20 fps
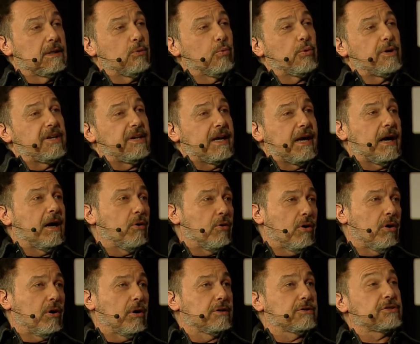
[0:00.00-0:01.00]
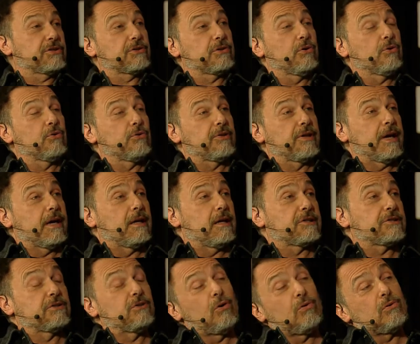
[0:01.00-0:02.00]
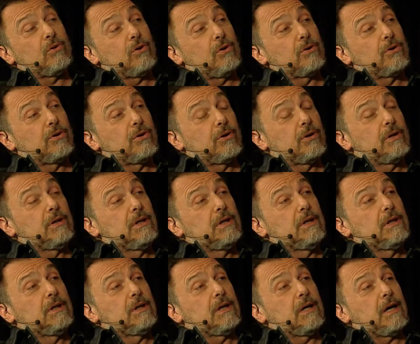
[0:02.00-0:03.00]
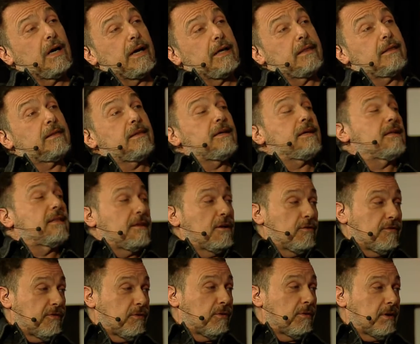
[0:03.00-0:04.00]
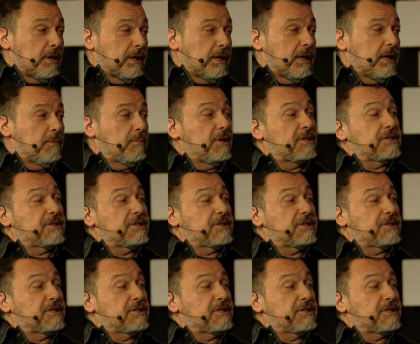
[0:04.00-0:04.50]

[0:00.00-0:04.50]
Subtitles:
we now are, so that it's no longer I think, therefore I am.